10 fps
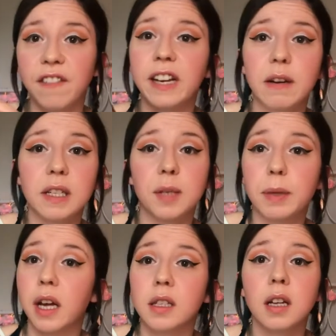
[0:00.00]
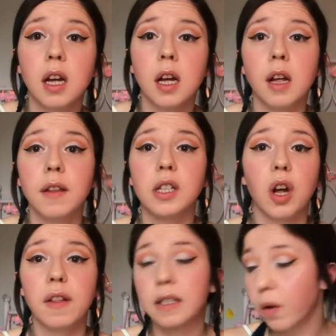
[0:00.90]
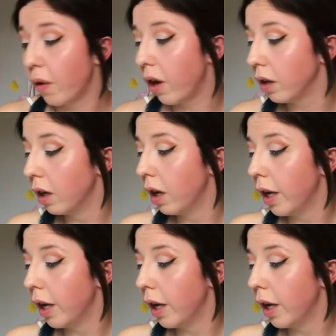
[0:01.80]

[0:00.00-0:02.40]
definitely use this, because there's a lot of this going on.